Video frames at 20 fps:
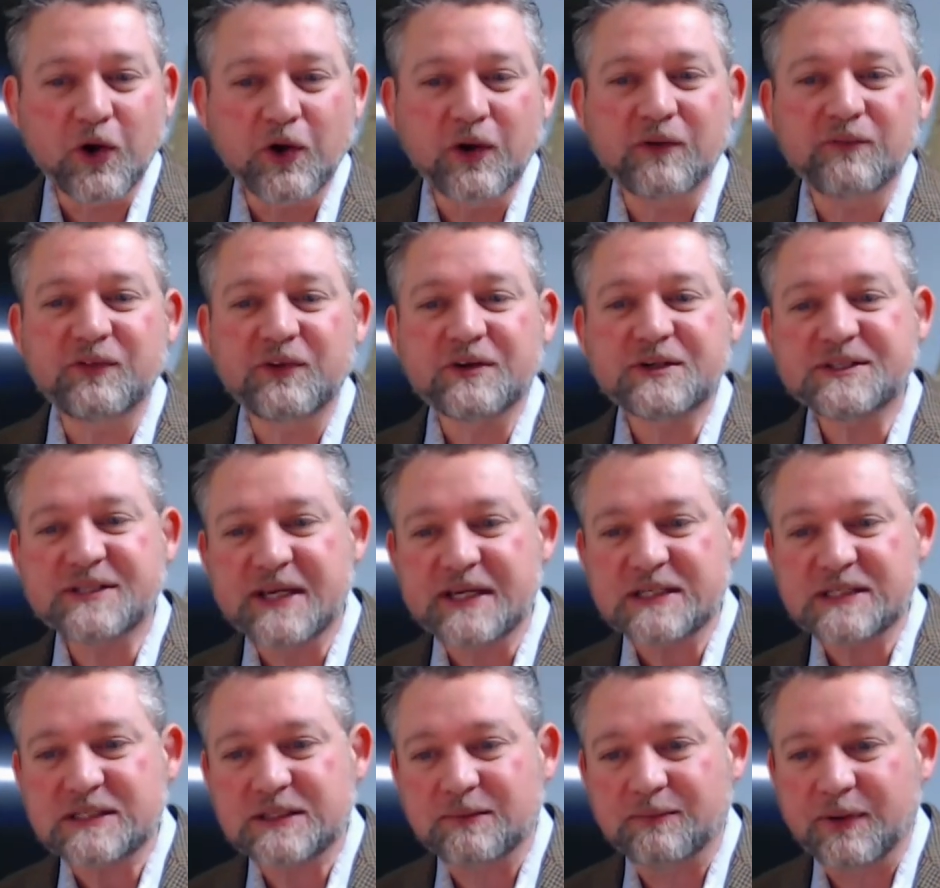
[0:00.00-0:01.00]
of their
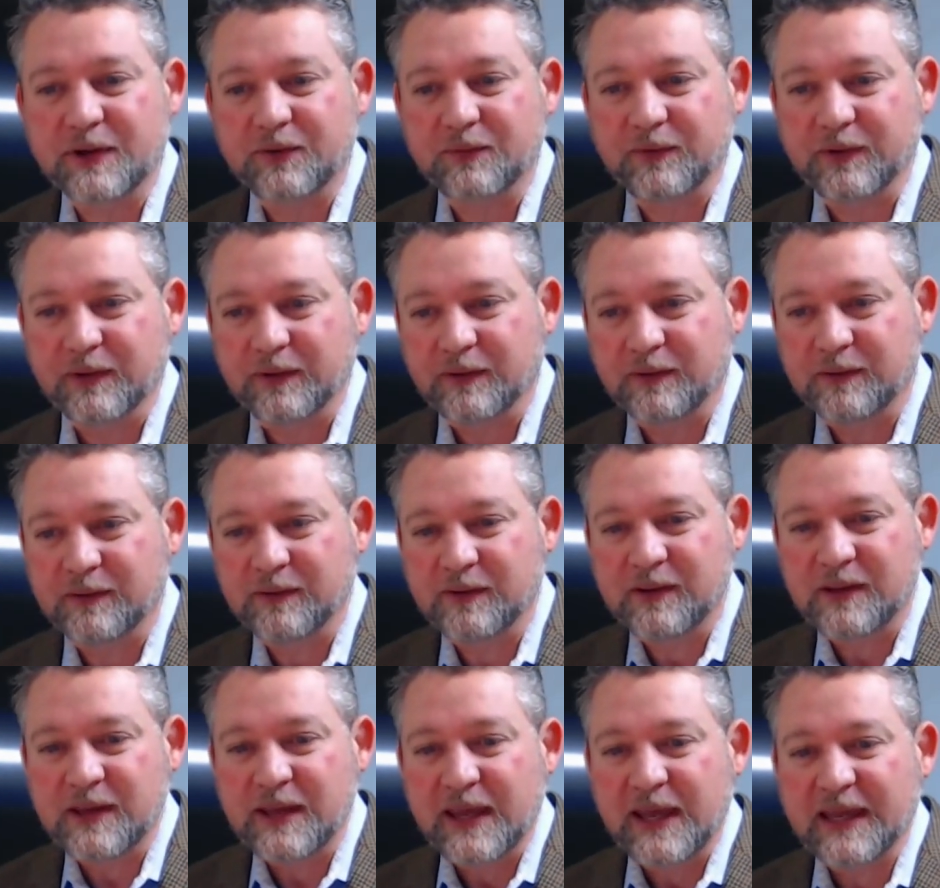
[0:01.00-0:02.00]
testimony,
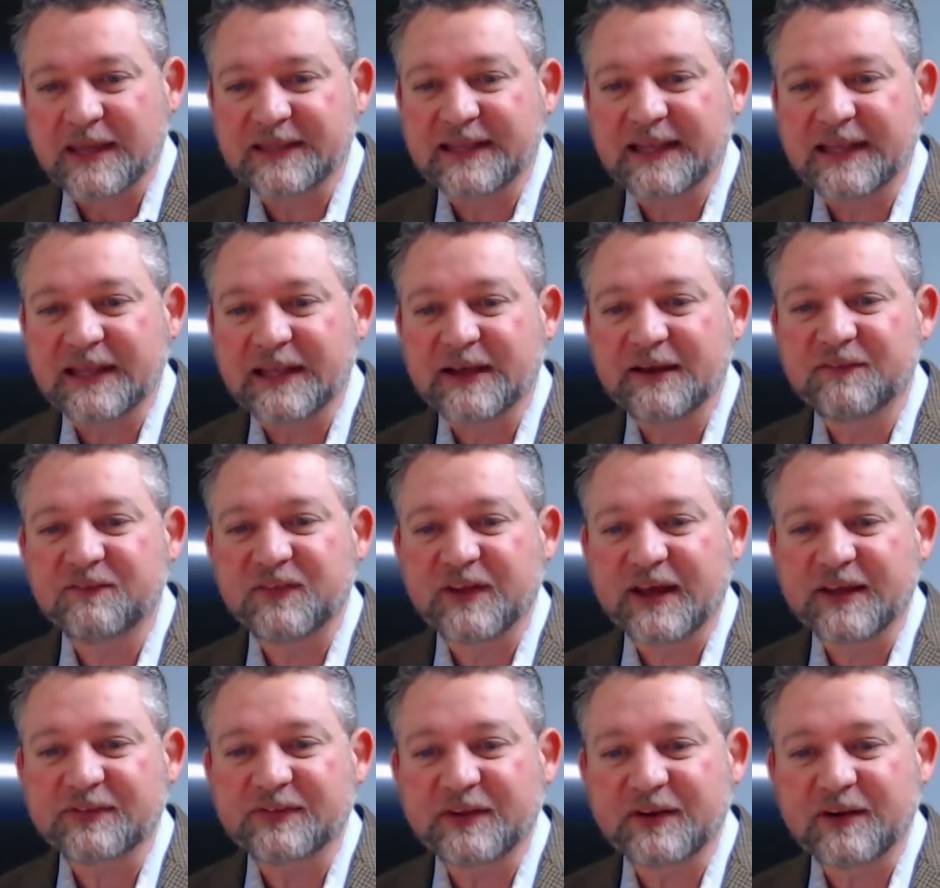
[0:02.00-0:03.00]
and they loved
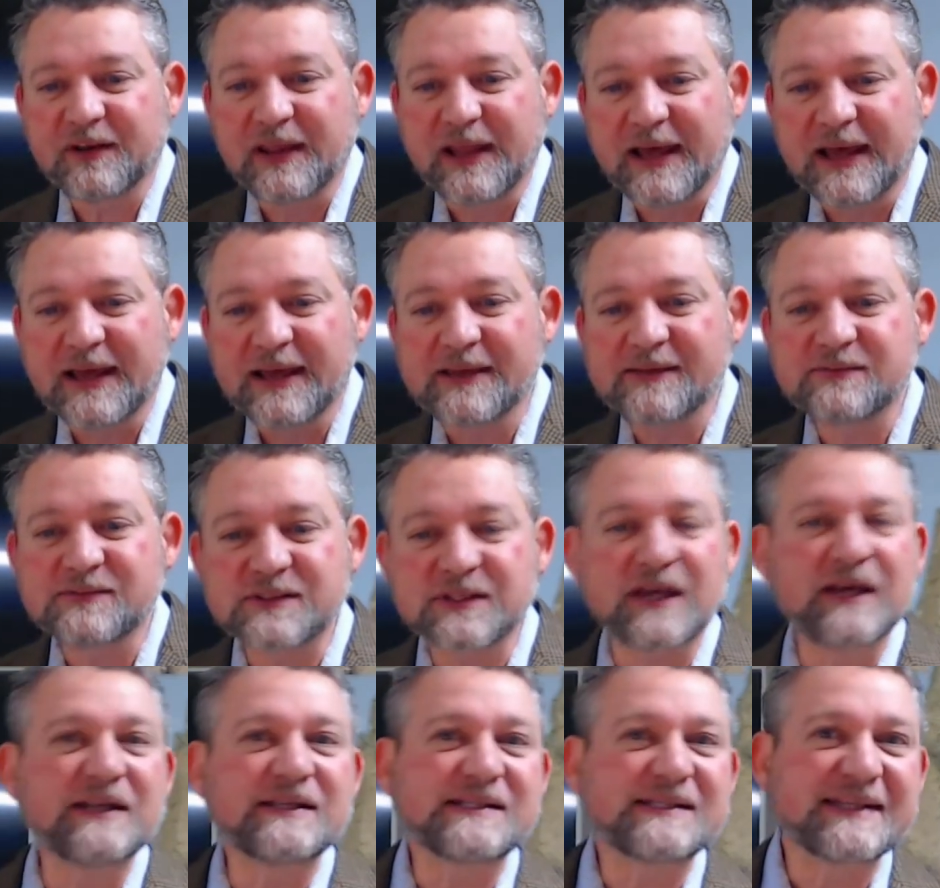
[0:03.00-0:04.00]
not their lives
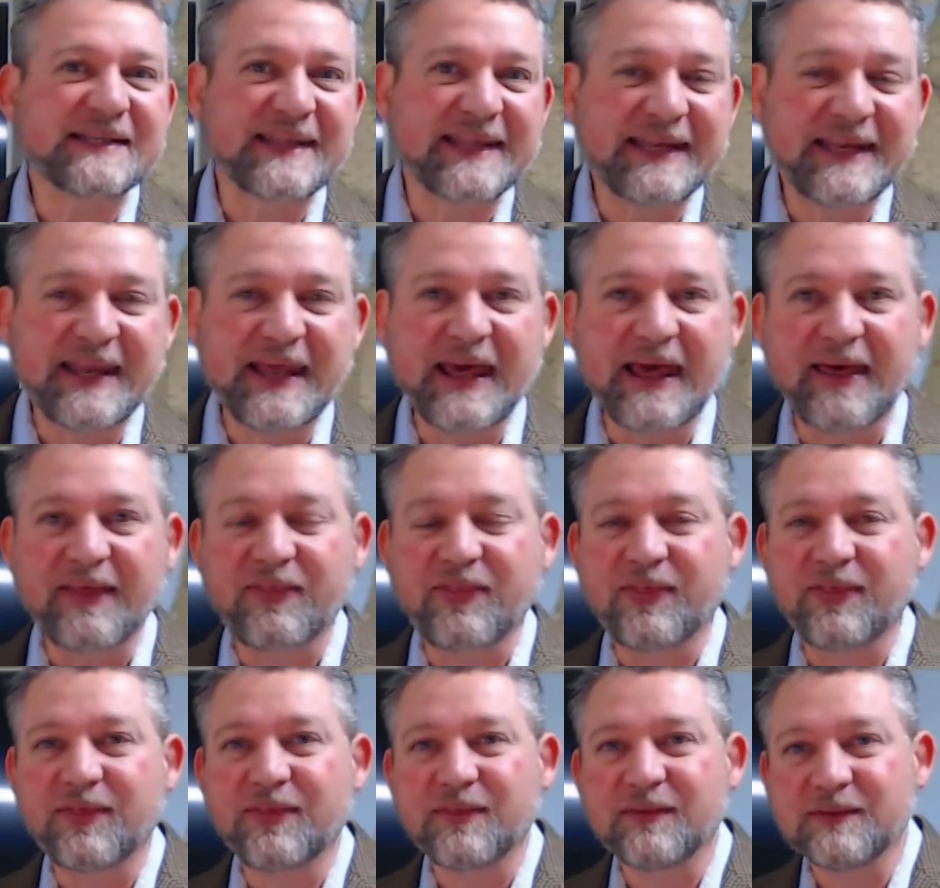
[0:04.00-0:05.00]
unto the
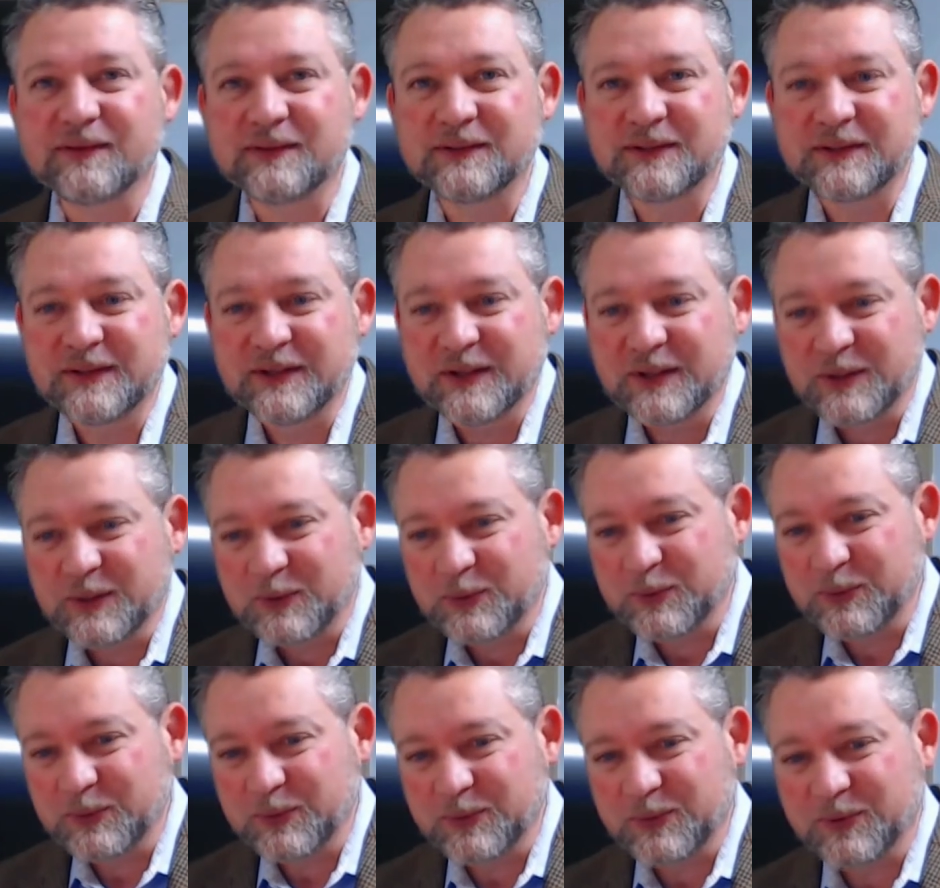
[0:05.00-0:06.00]
death.
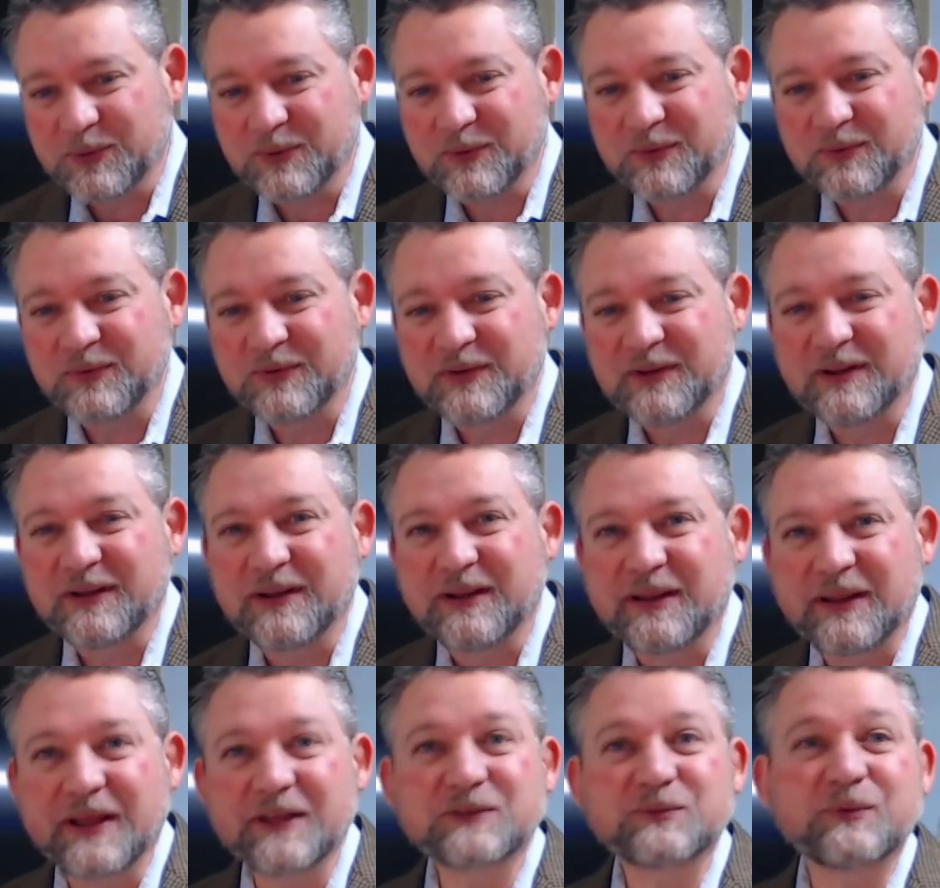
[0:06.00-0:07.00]
Whew!
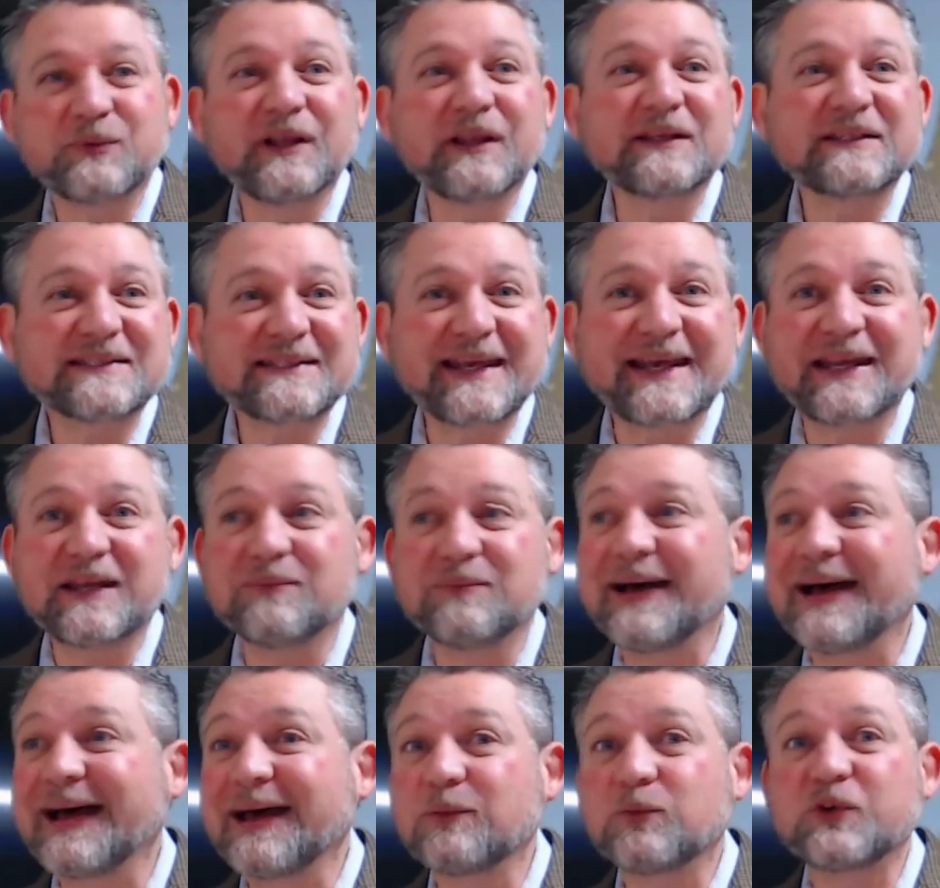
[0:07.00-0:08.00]
That's really standing
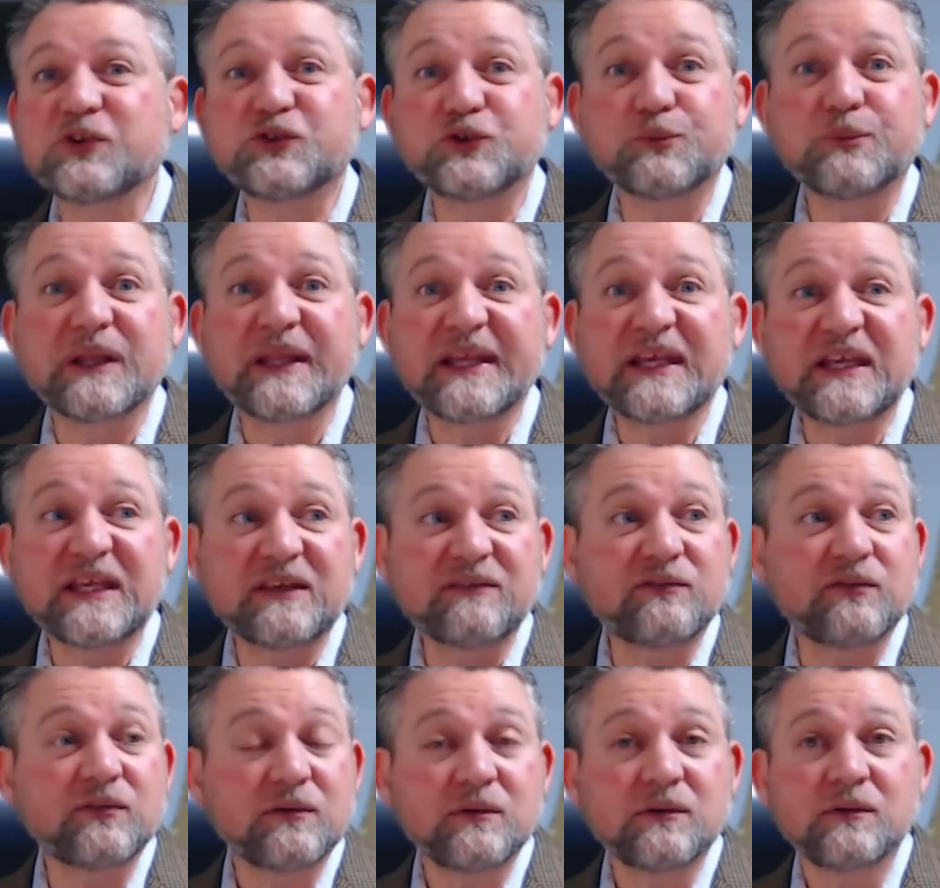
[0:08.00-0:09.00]
behind what you
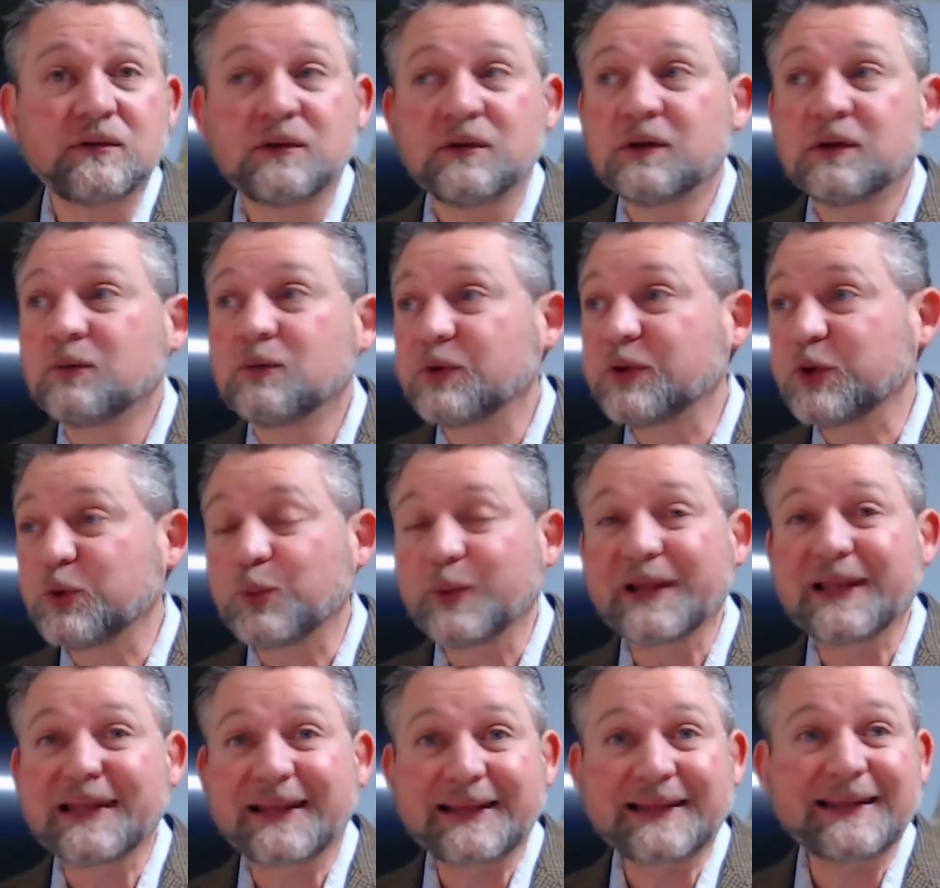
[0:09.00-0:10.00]
believe when you're
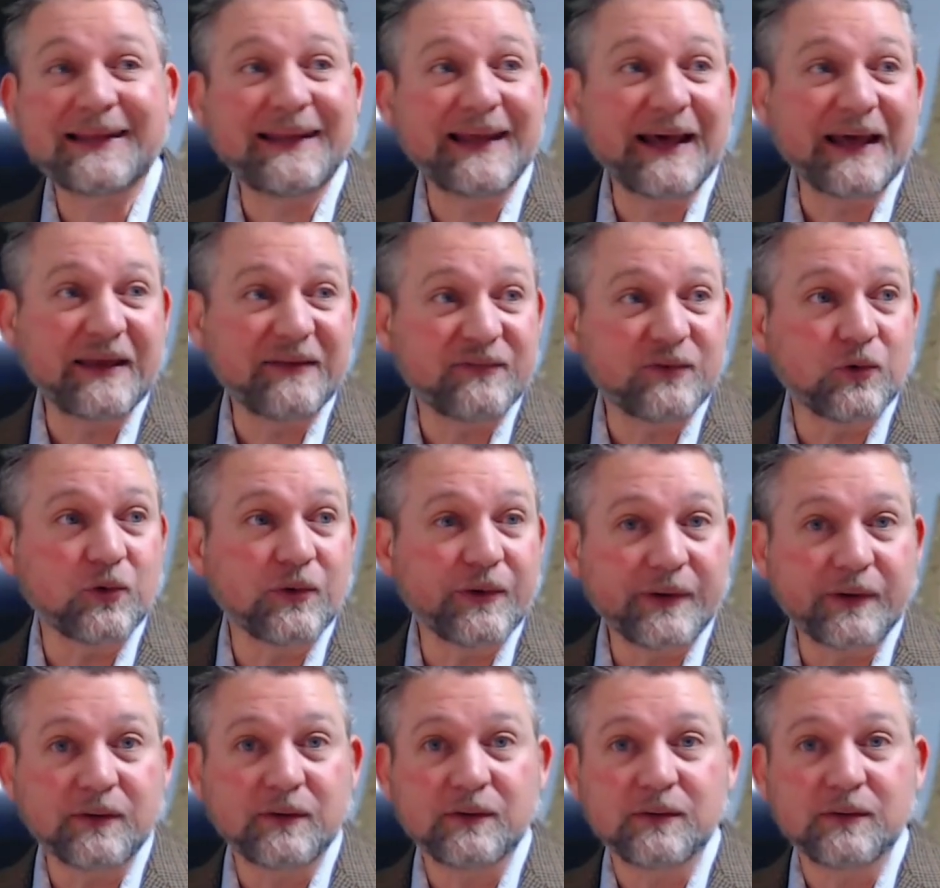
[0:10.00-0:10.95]
willing to die for it.